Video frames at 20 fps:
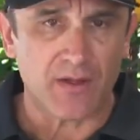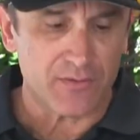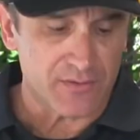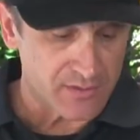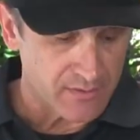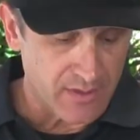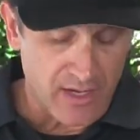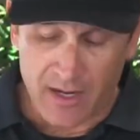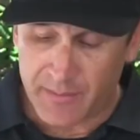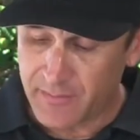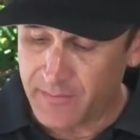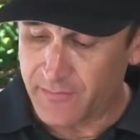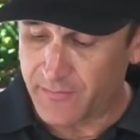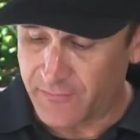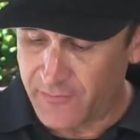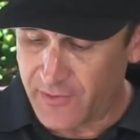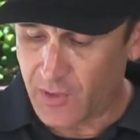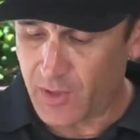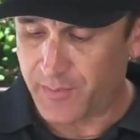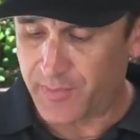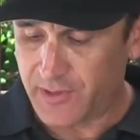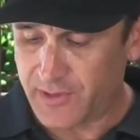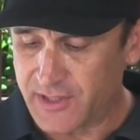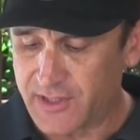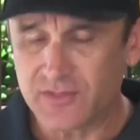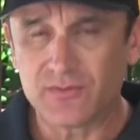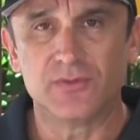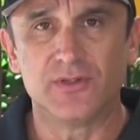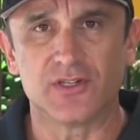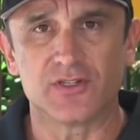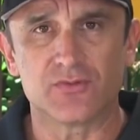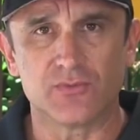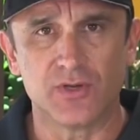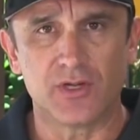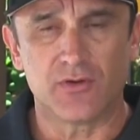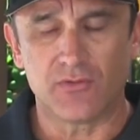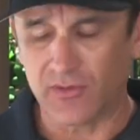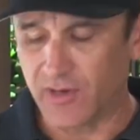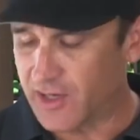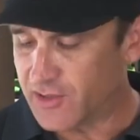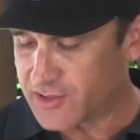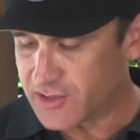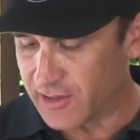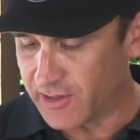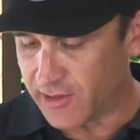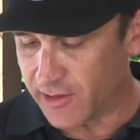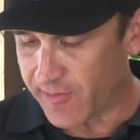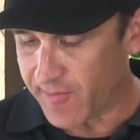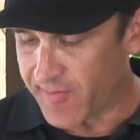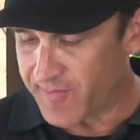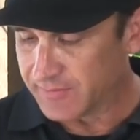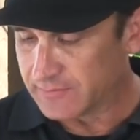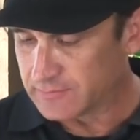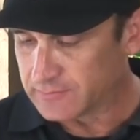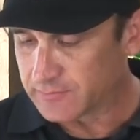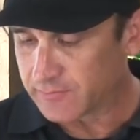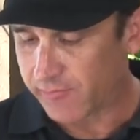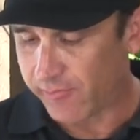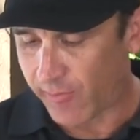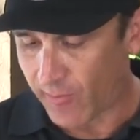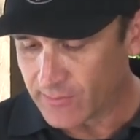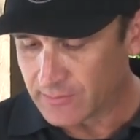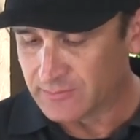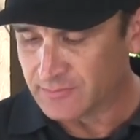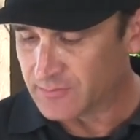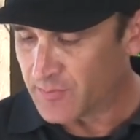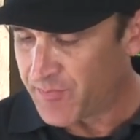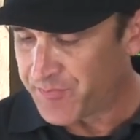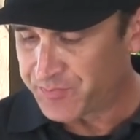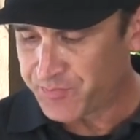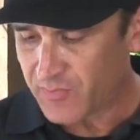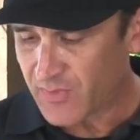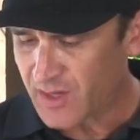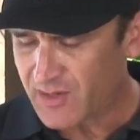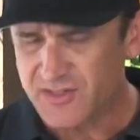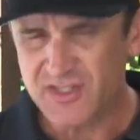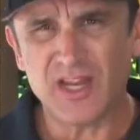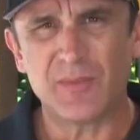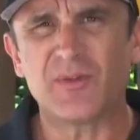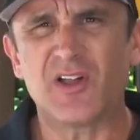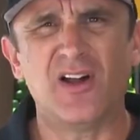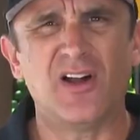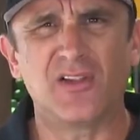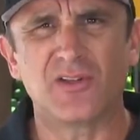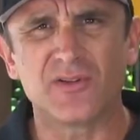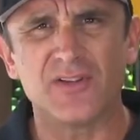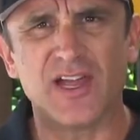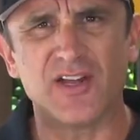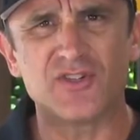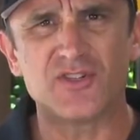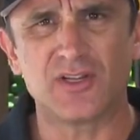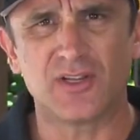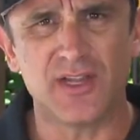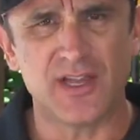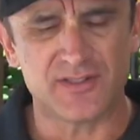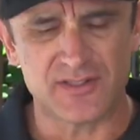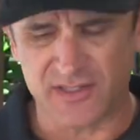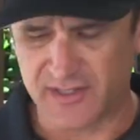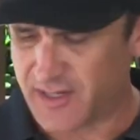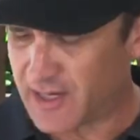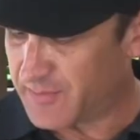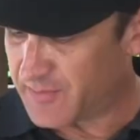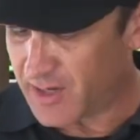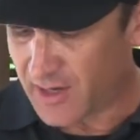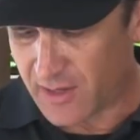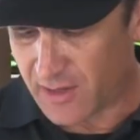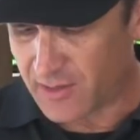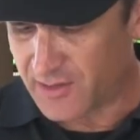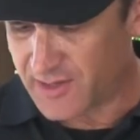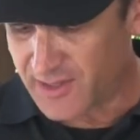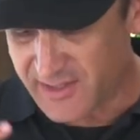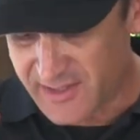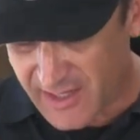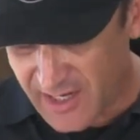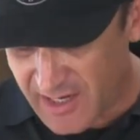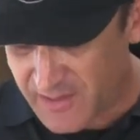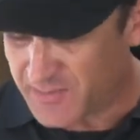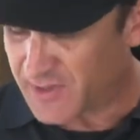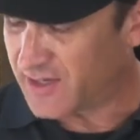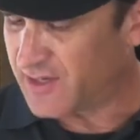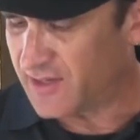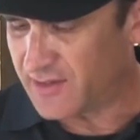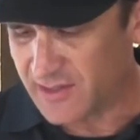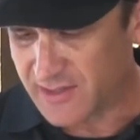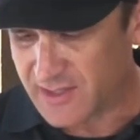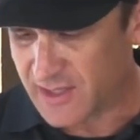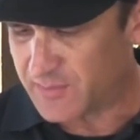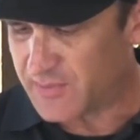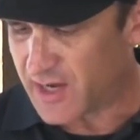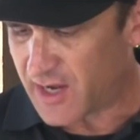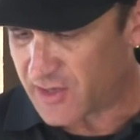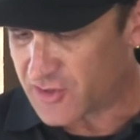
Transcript: I was, I'm very pleased with this recreation here. Same color, that chili has the same color, the same, again, the same